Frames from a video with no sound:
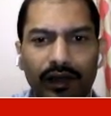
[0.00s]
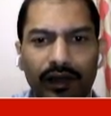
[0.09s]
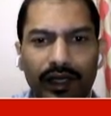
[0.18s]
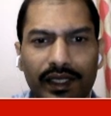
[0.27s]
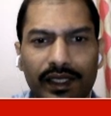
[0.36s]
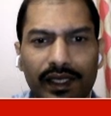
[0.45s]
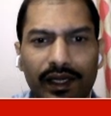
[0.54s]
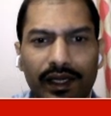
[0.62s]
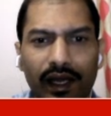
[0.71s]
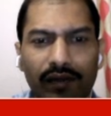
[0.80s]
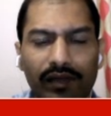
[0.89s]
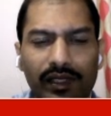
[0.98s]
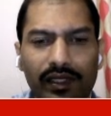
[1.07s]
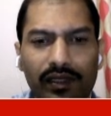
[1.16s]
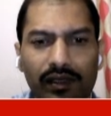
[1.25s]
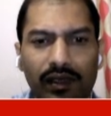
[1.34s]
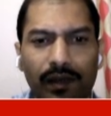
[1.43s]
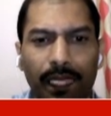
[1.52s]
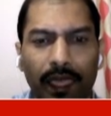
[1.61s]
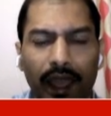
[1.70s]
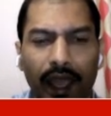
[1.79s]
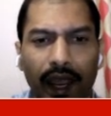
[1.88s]
discrete levels,
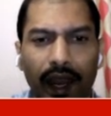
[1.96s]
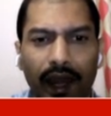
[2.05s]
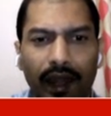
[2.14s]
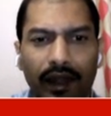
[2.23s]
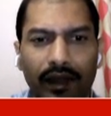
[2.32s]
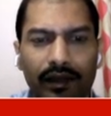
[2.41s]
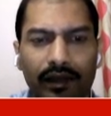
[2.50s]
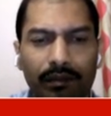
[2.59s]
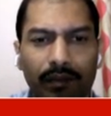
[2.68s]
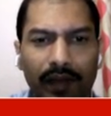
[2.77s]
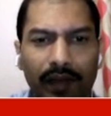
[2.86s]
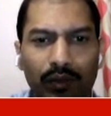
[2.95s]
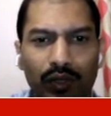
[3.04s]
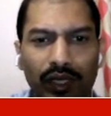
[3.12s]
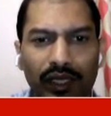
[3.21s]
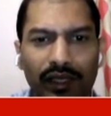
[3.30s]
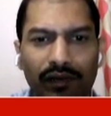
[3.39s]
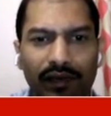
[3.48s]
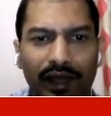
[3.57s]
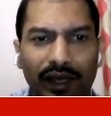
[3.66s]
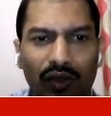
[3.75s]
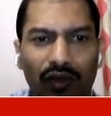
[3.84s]
and by putting the
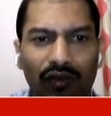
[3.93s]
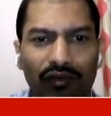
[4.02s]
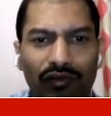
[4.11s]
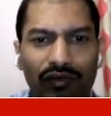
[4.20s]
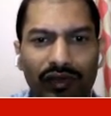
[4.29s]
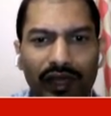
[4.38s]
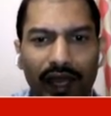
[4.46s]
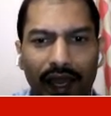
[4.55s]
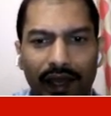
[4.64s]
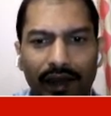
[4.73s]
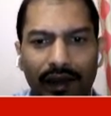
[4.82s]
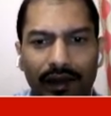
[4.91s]
value of the n,